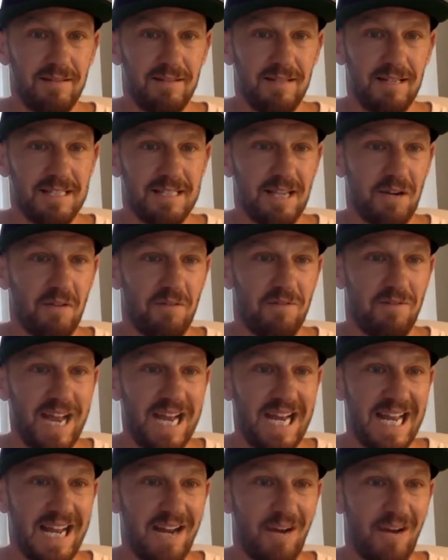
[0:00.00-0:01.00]
consider
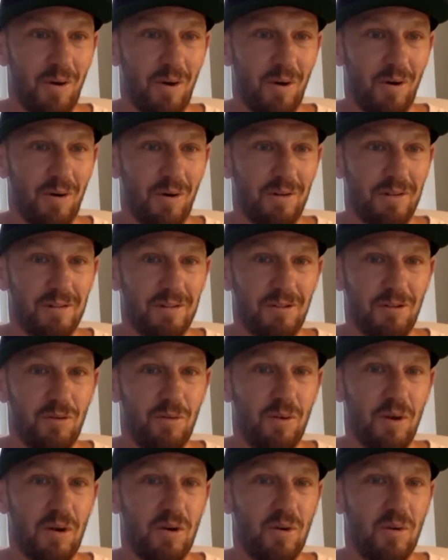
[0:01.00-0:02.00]
fading or who
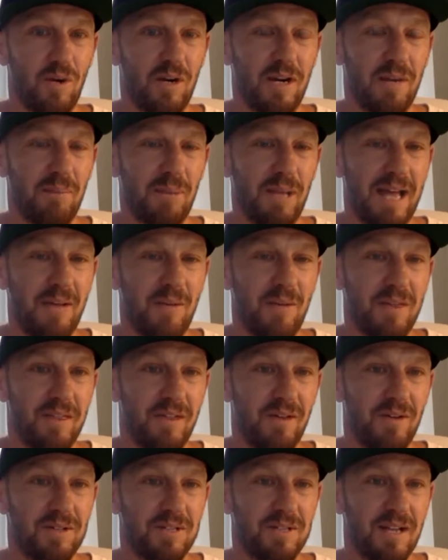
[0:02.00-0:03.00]
we're, who we're going to play with
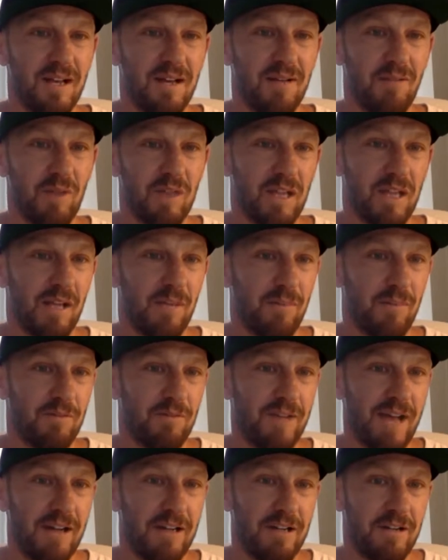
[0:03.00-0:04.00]
those uh, with the Clipper
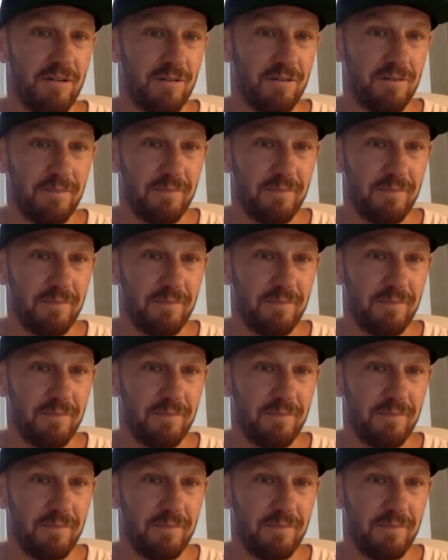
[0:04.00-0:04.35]
value.